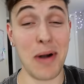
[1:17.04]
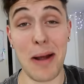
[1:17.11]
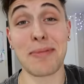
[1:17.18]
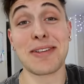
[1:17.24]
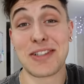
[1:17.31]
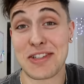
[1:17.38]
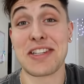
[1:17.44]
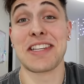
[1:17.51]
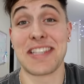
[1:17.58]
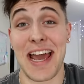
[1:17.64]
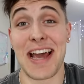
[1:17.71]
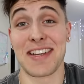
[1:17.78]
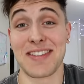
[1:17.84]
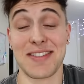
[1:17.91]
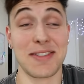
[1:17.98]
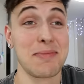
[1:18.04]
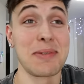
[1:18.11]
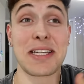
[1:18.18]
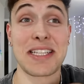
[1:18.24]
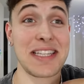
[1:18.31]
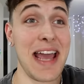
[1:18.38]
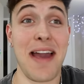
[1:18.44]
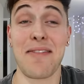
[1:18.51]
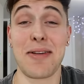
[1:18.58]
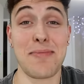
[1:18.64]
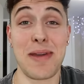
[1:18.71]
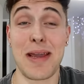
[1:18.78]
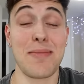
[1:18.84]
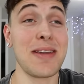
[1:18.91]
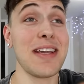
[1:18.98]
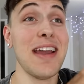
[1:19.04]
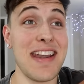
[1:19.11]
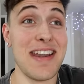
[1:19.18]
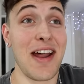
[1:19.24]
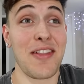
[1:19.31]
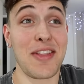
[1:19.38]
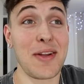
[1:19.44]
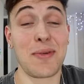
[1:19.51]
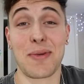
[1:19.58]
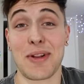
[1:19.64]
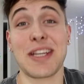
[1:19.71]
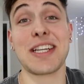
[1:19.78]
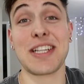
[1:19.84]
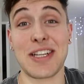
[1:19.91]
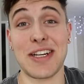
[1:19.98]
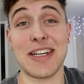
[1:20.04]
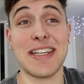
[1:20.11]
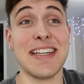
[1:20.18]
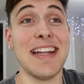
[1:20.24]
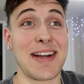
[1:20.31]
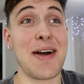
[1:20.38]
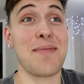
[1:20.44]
probably just disasters because having a baby, nothing really good